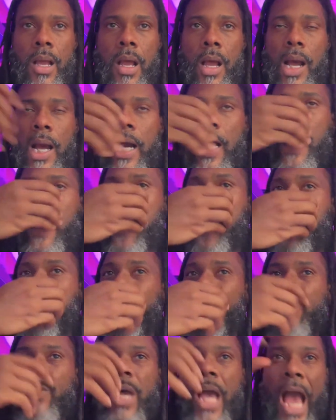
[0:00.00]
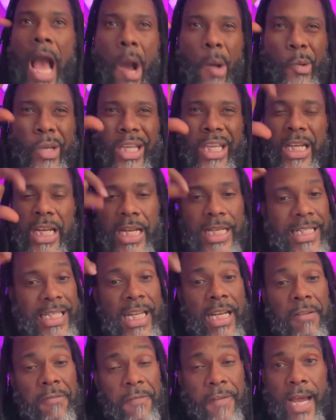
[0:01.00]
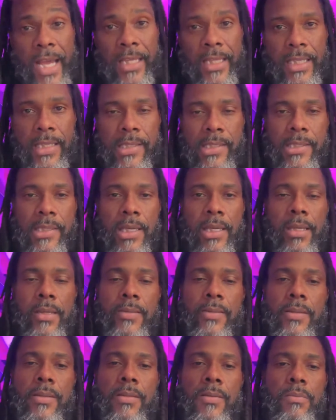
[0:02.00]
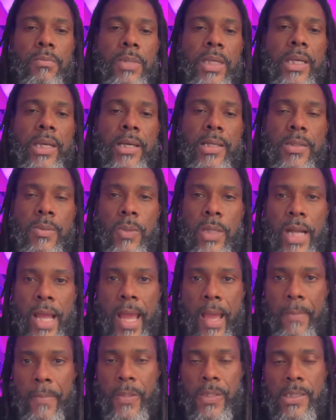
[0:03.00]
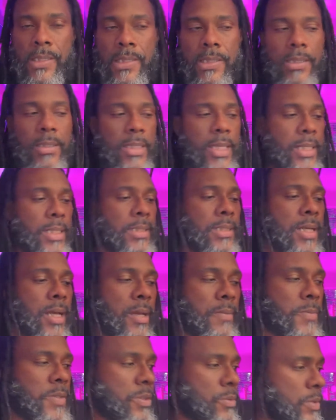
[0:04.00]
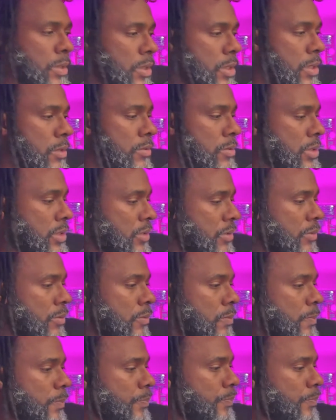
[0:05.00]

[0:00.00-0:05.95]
how we can identify these things, because what happens is a lot of times you will go to